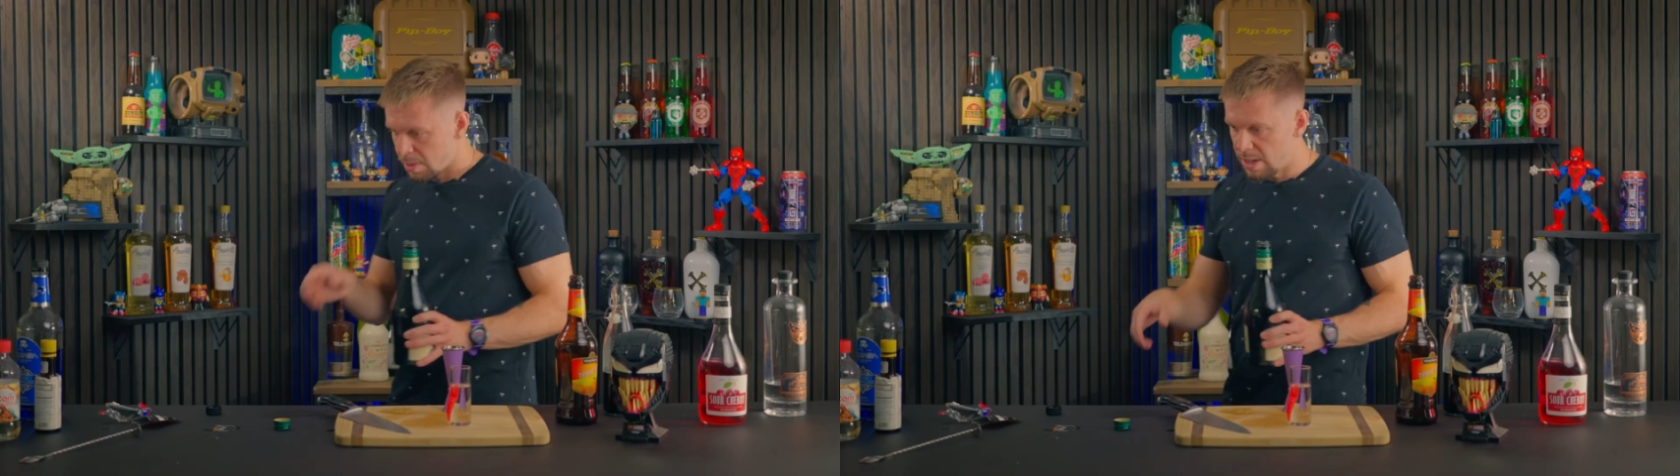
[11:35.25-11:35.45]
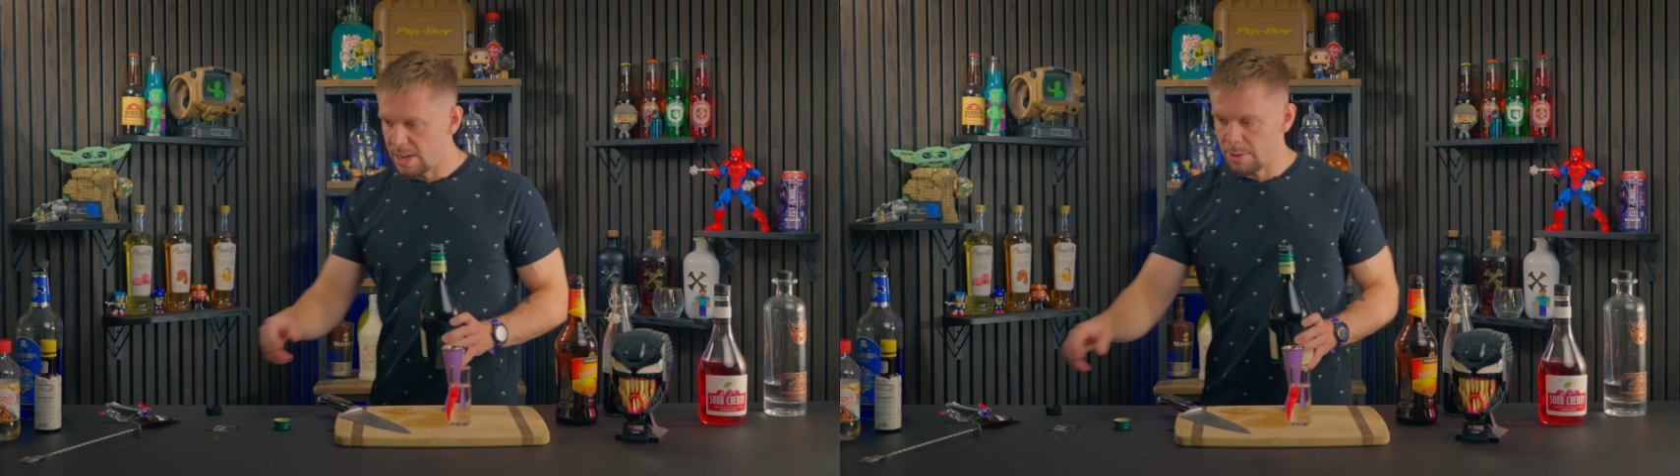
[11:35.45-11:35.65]

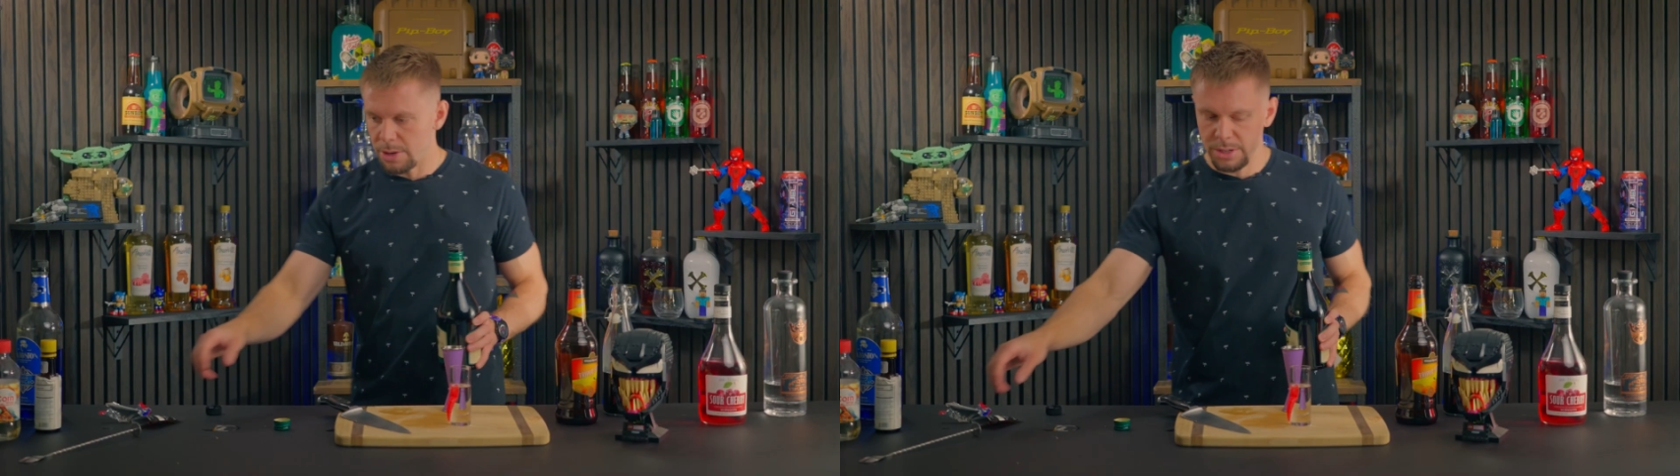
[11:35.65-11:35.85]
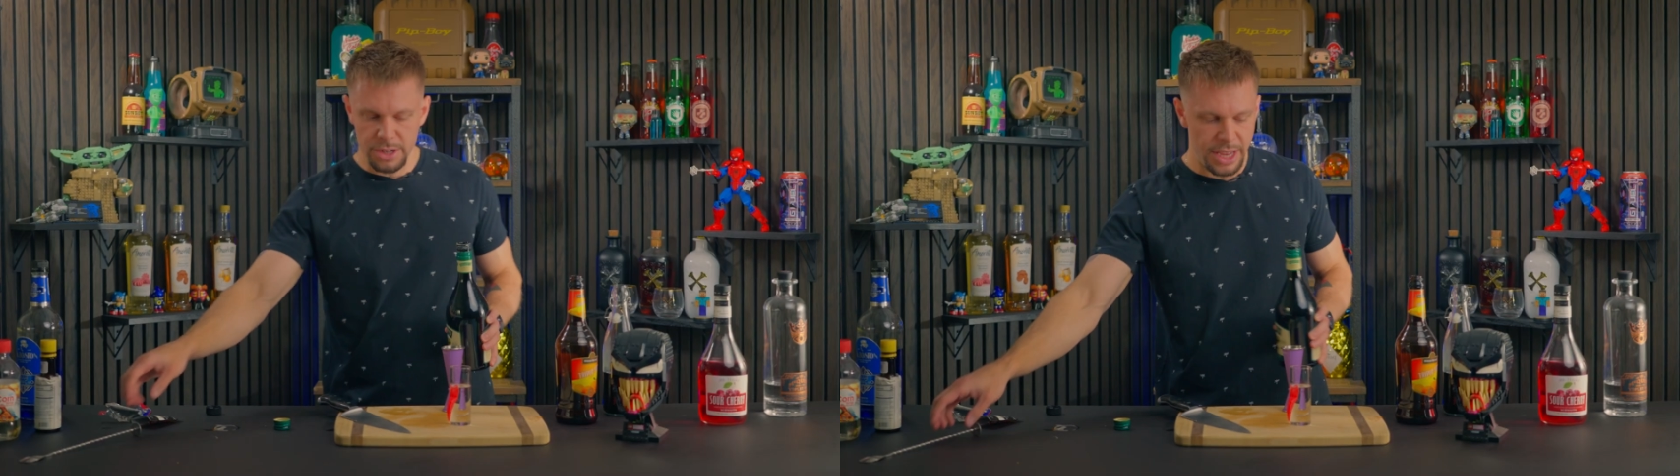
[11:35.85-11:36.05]
Now we're
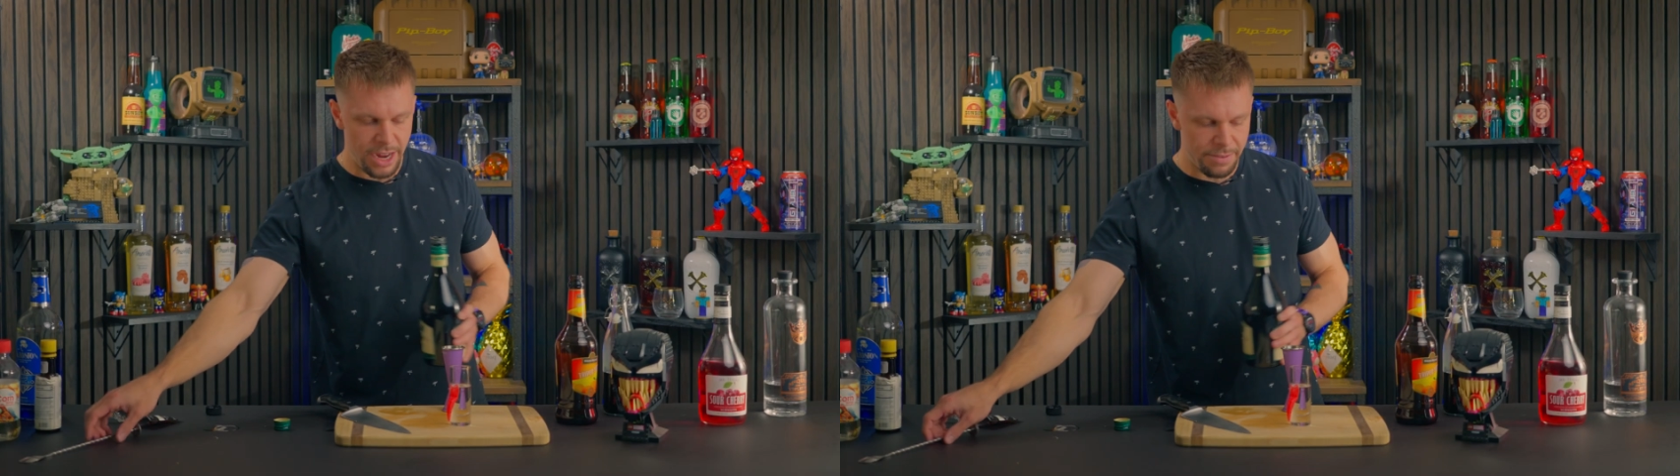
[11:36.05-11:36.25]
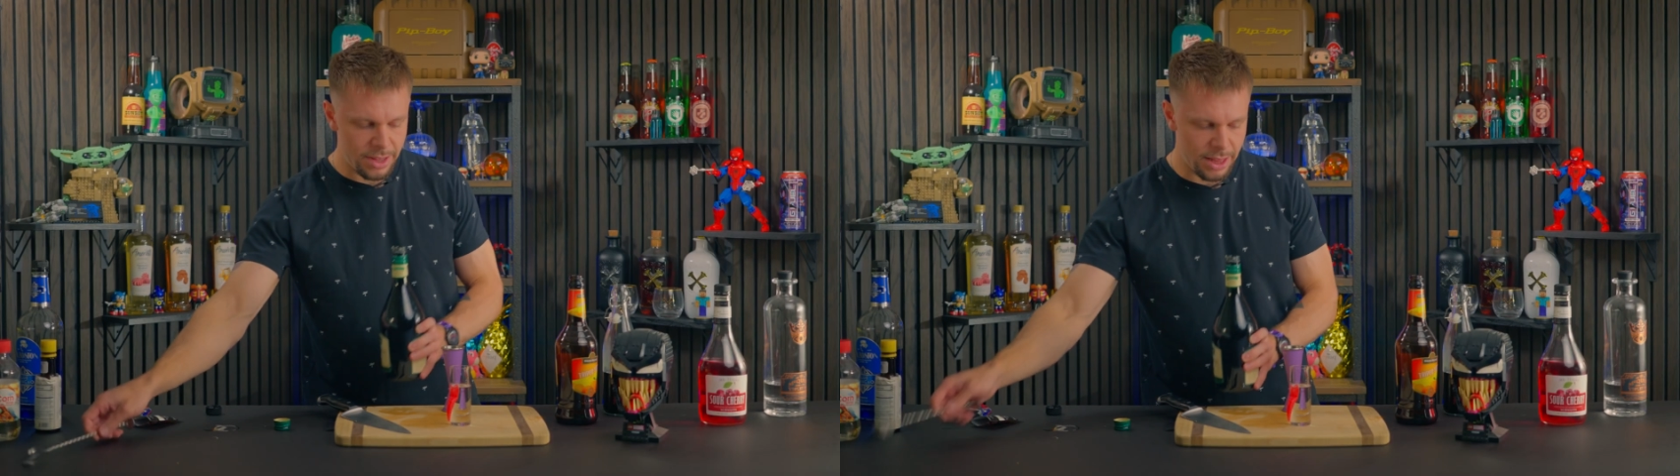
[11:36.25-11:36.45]
going to
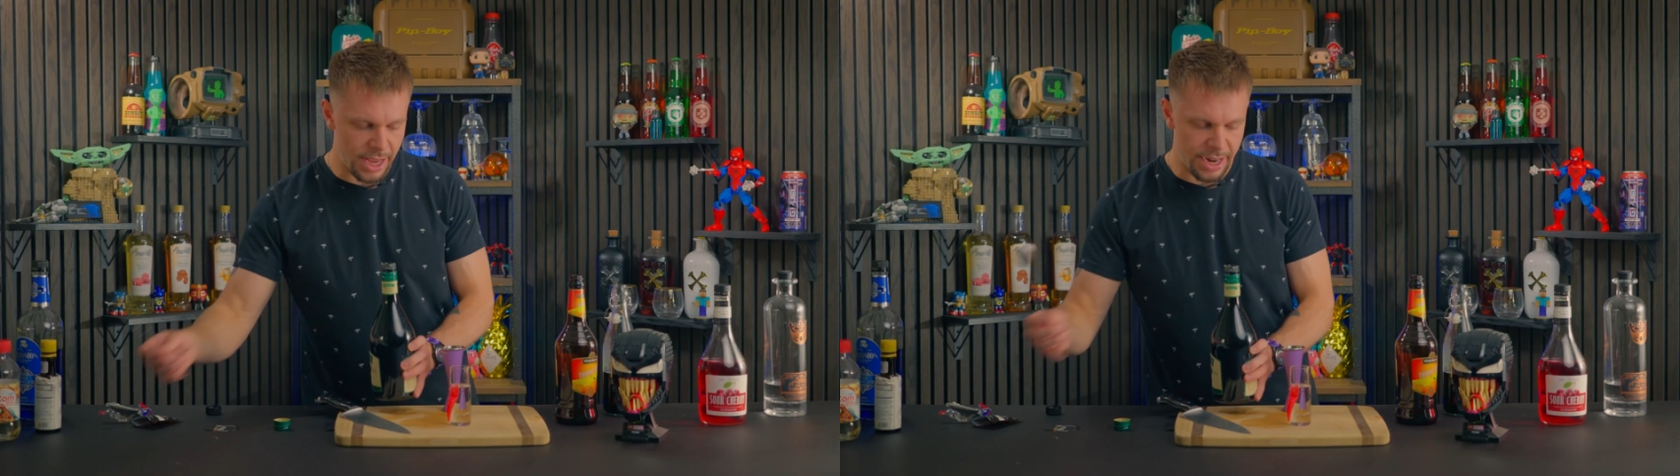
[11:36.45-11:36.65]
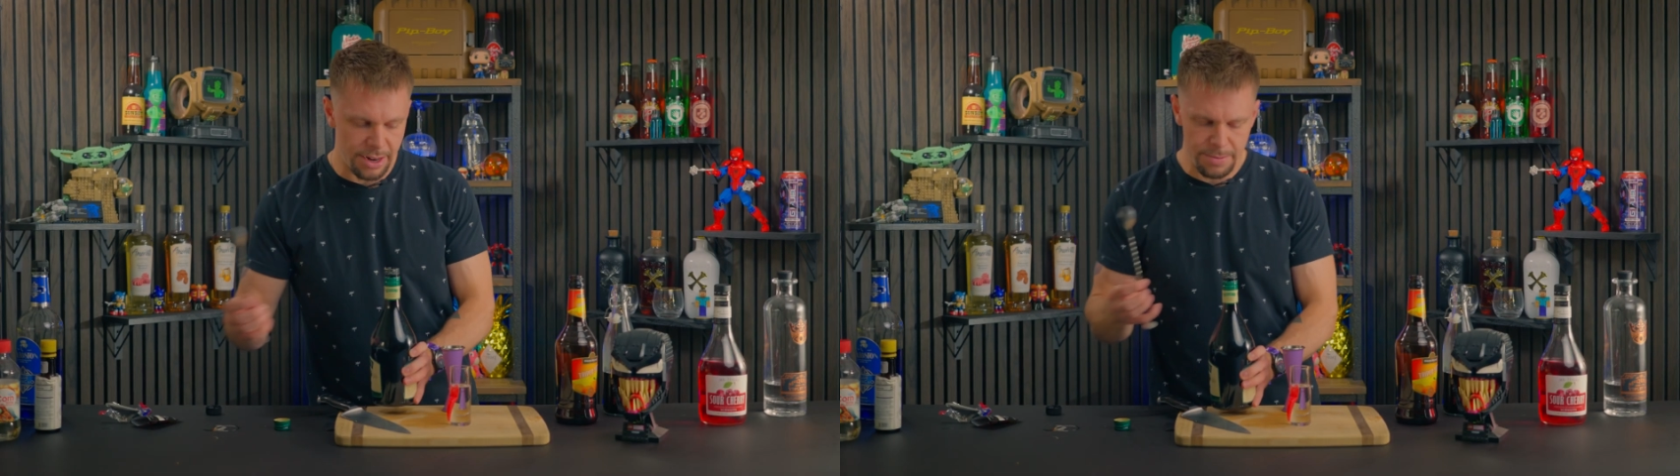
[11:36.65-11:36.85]
carefully
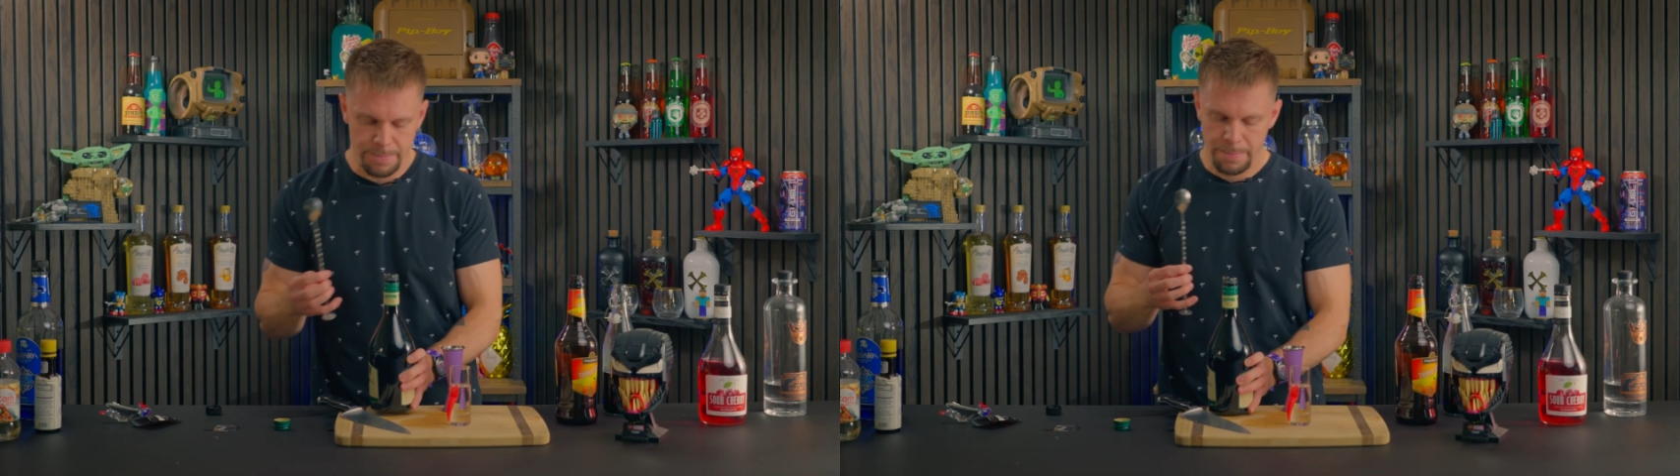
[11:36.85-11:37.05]
layer